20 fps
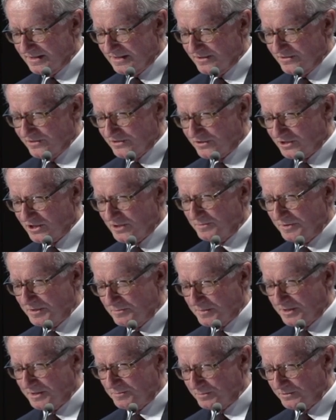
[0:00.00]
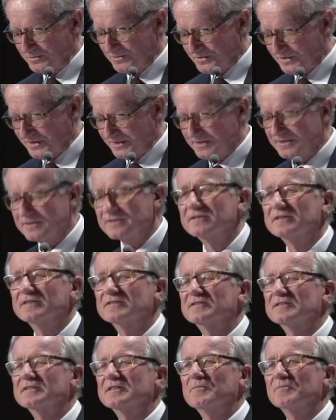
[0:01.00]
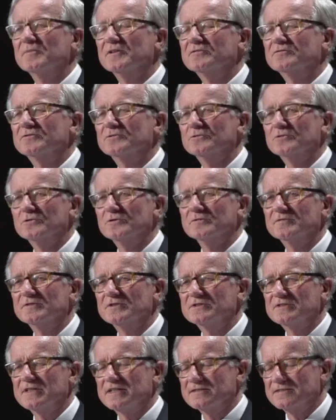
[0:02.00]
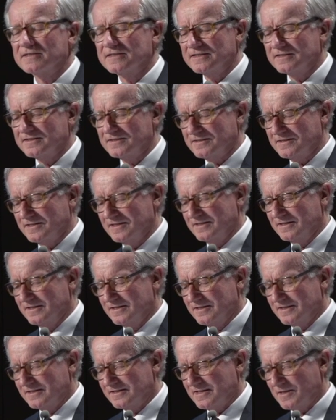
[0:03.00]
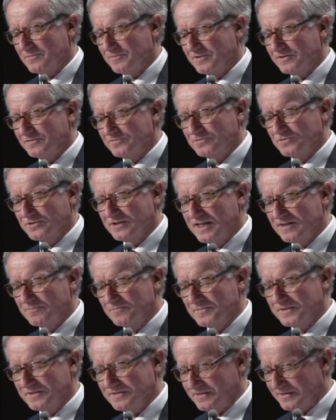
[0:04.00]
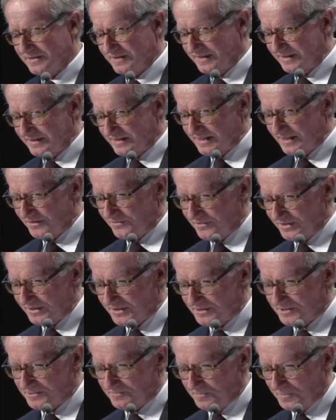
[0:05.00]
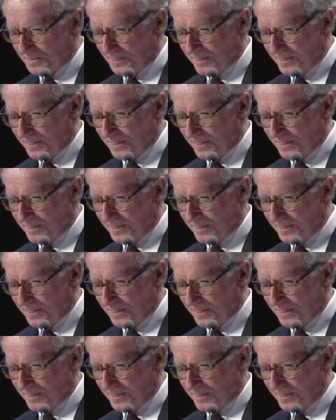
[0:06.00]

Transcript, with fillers: There are so many people who see it as something for all of us, as against something for governments and eccentrics.